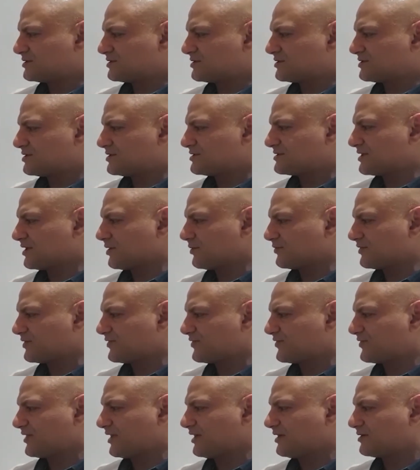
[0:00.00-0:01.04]
to tell the
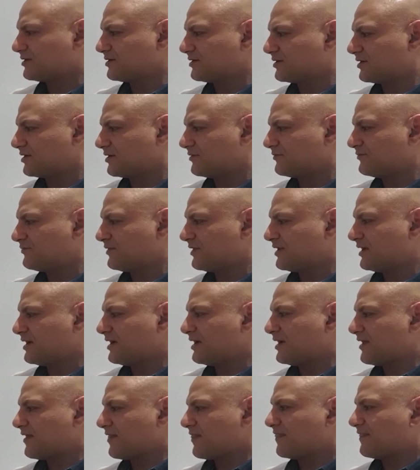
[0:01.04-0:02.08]
second nerve
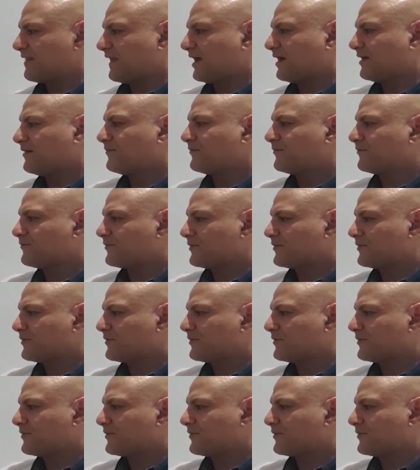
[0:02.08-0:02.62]
that